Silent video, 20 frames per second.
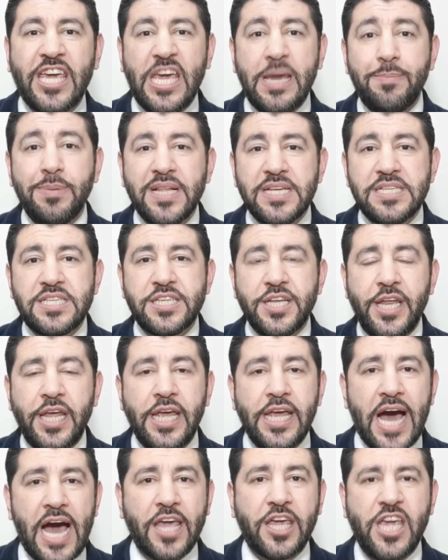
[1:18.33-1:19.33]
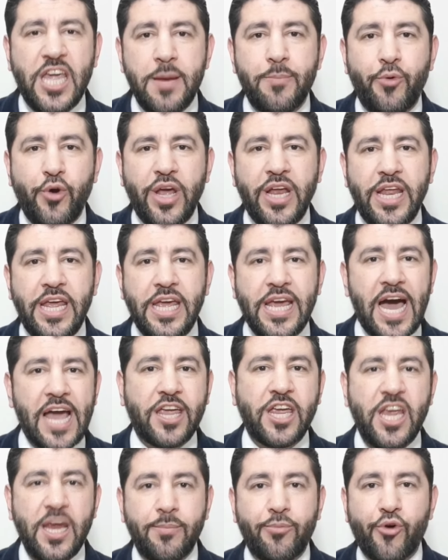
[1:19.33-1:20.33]
keep listening, I keep reading, I
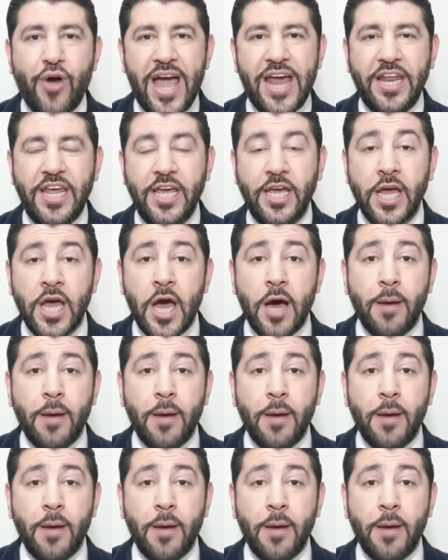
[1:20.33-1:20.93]
keep writing,